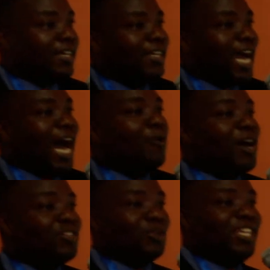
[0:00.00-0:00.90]
I
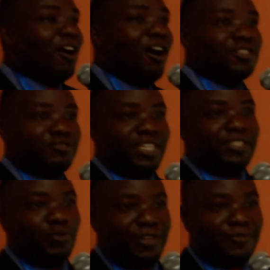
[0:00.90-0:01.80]
want to illustrate
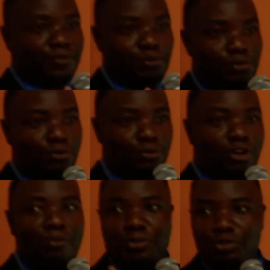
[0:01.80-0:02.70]
with 2
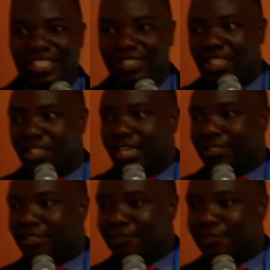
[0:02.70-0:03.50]
computing teachers.